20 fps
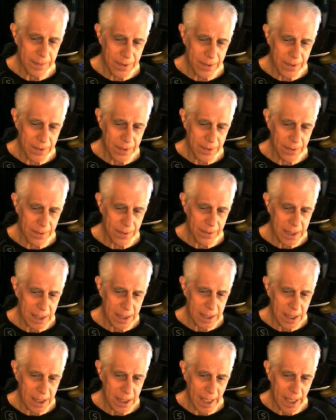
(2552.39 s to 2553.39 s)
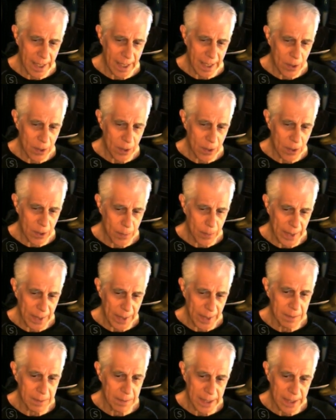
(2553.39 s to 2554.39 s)
directing CIA, who begged
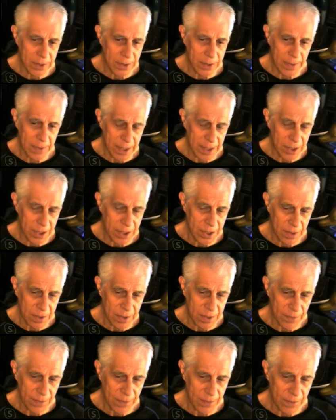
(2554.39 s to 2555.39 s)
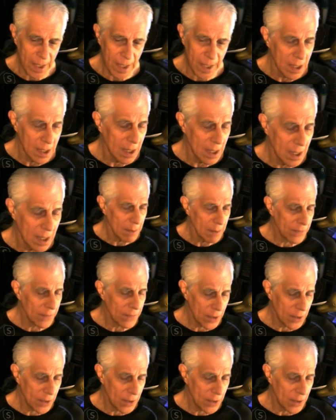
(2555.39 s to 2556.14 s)
him not to release the files. But